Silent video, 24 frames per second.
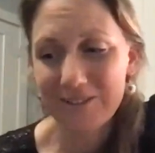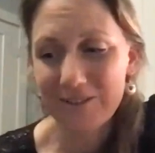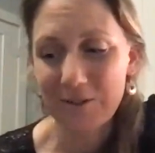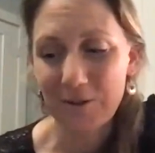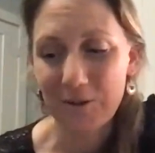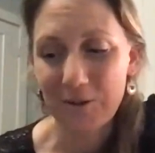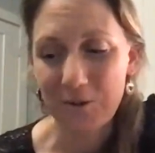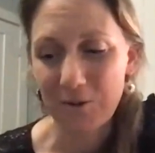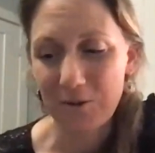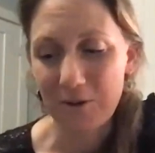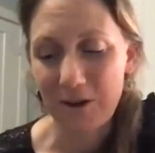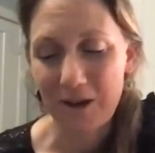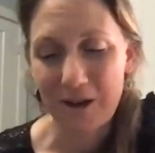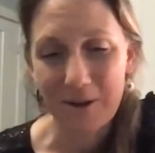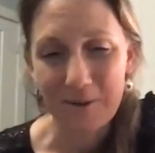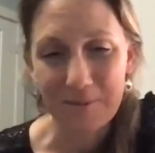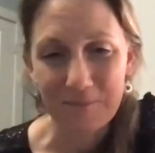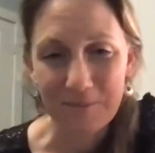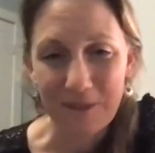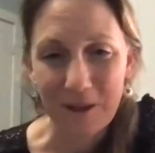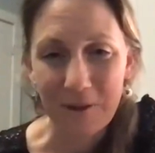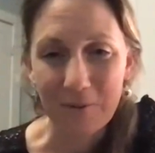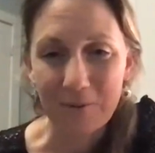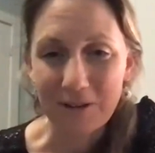So
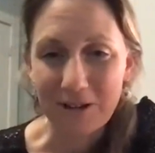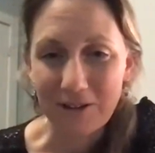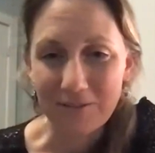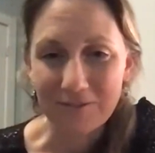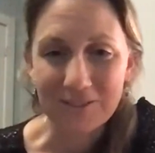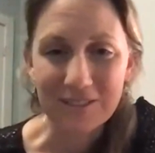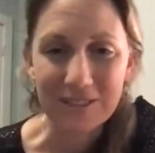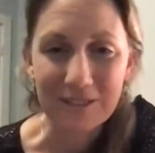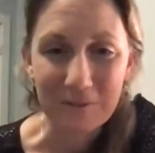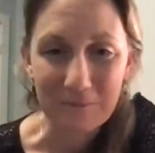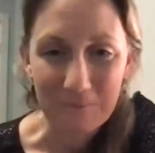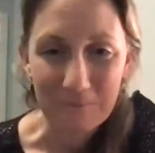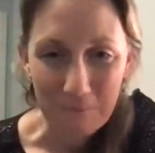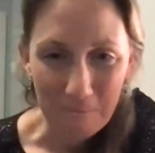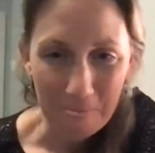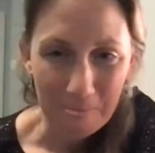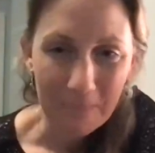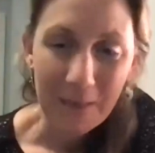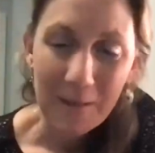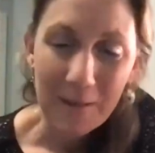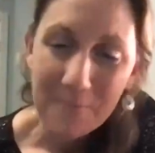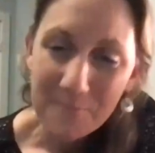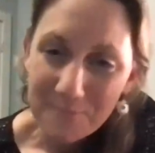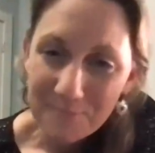I would have to
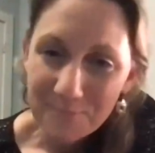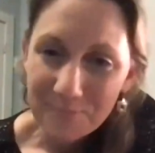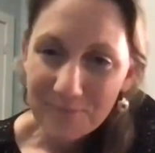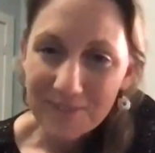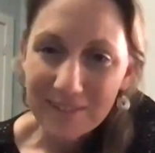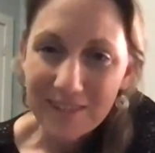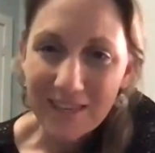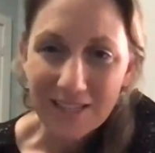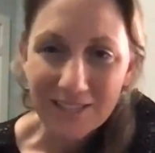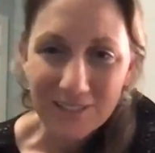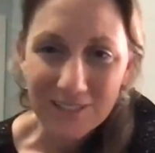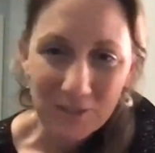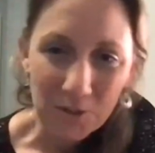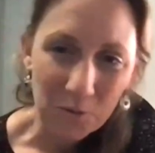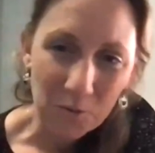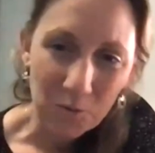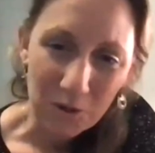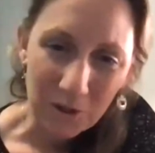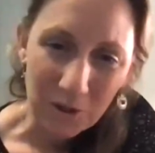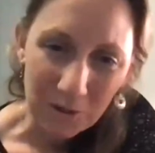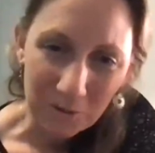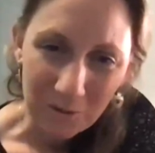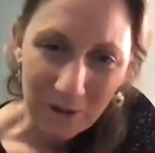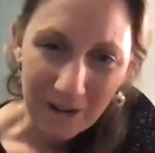get to
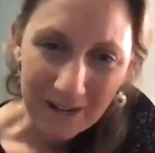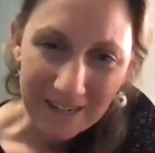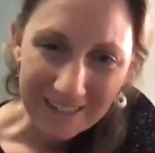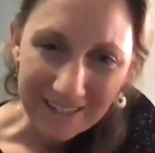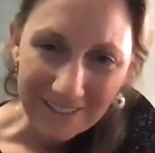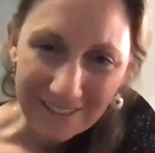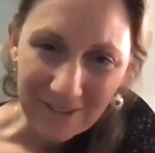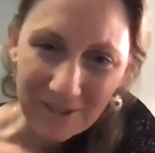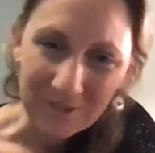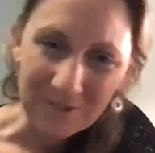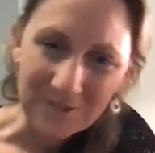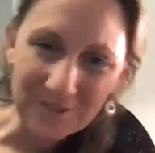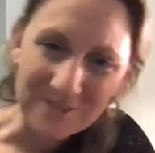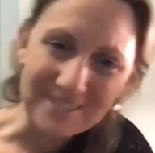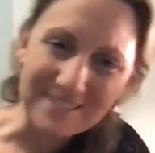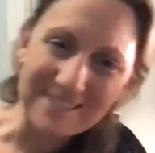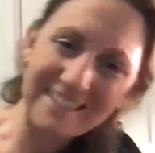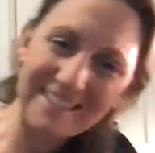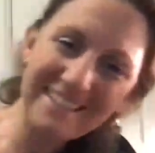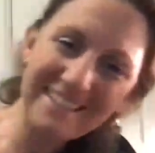work writing those.